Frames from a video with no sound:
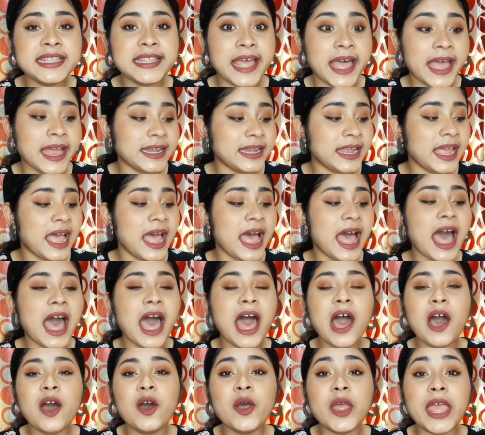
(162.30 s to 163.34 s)
that
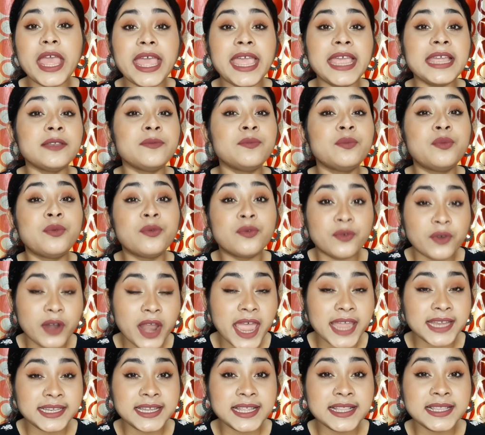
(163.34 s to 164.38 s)
how it
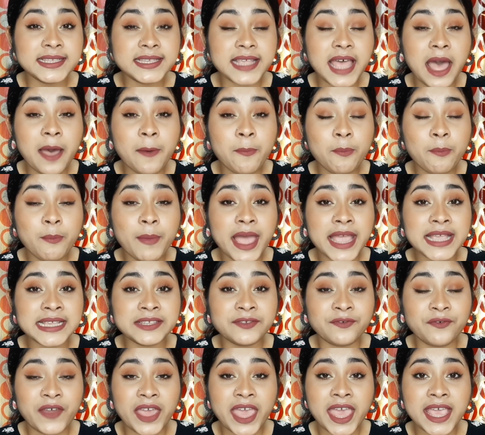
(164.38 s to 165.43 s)
brightens up my
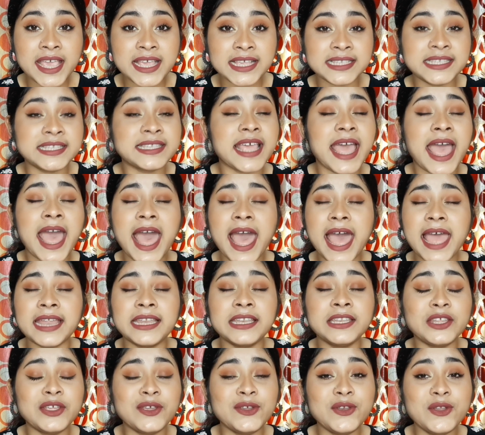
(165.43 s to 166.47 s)
face,
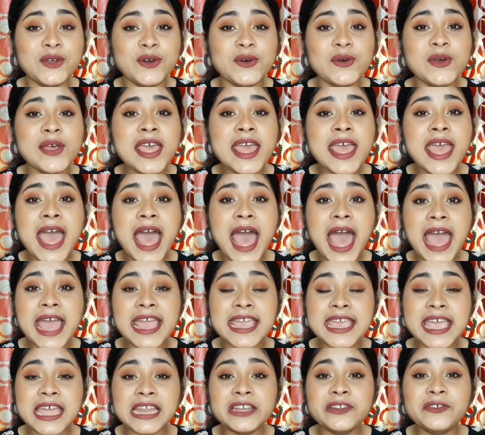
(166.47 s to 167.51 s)
and
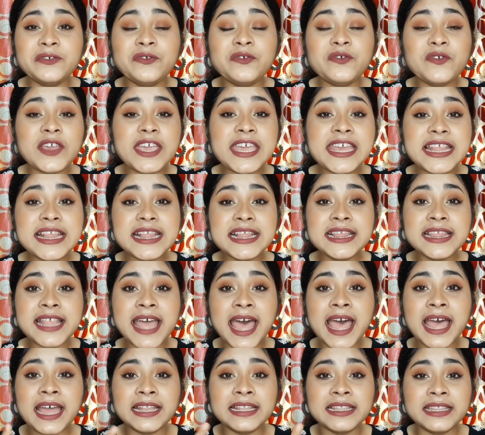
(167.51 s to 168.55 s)
I can feel
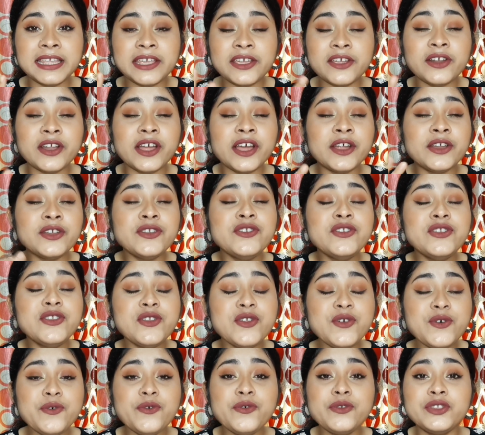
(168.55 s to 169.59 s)
that there are
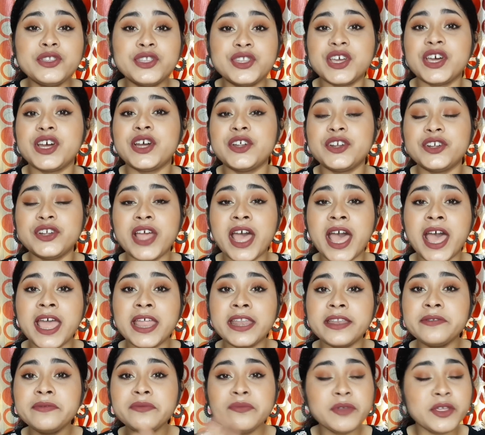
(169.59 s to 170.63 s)
no dirt
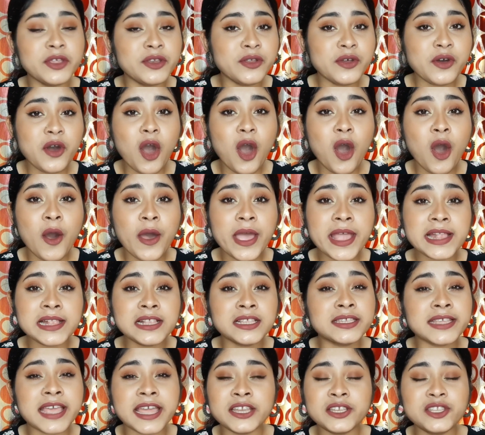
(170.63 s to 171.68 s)
and
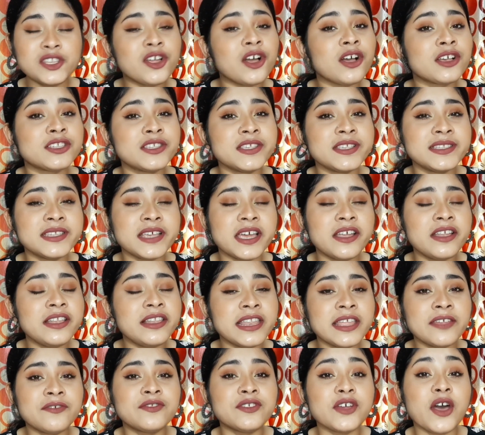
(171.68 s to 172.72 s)
oils and toxins are
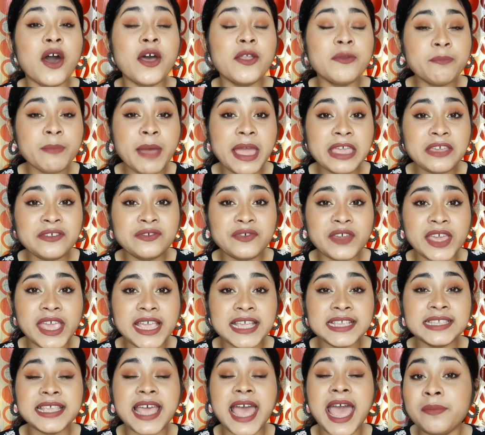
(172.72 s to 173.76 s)
left on my
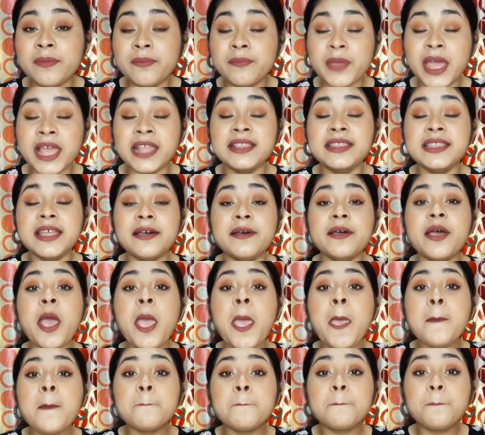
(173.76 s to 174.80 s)
face. And the
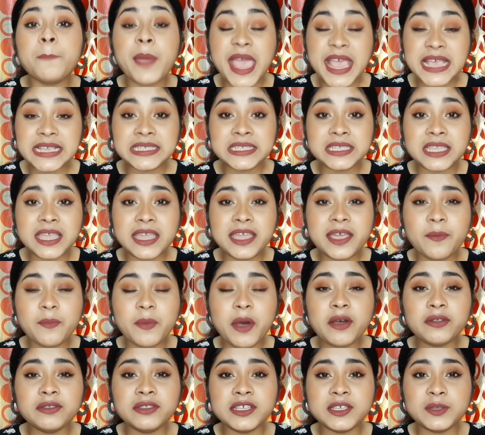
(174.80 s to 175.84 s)
best thing
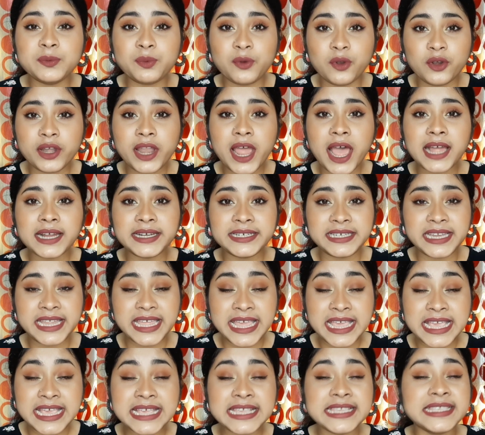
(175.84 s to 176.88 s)
about this
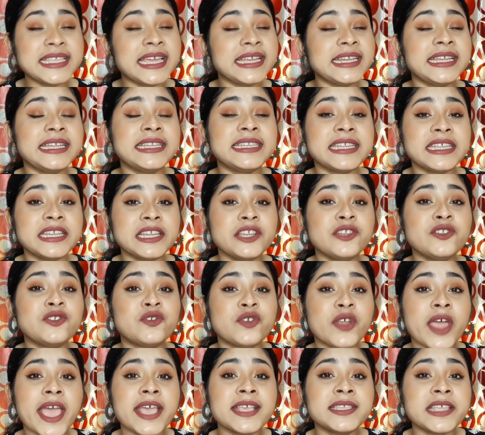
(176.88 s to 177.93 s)
product is that it didn't
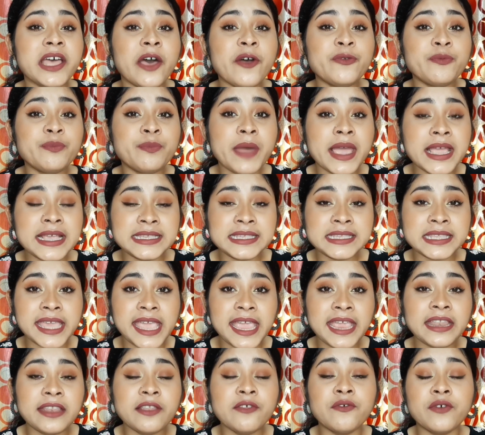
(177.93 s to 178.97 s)
dries out my
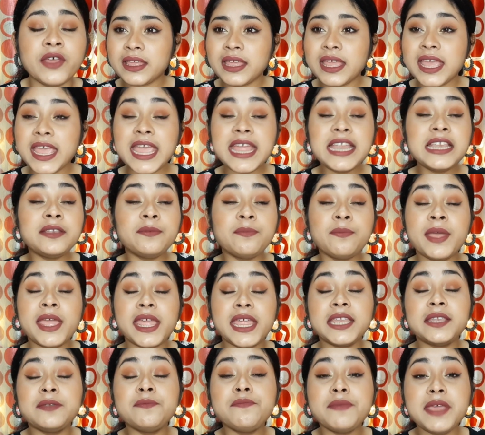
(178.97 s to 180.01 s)
skin.
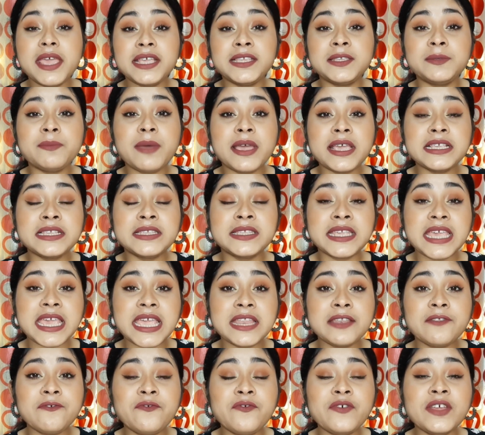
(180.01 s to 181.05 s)
It makes my
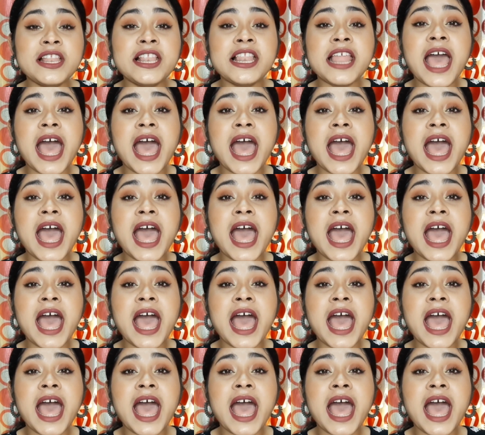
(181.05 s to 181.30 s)
skin feel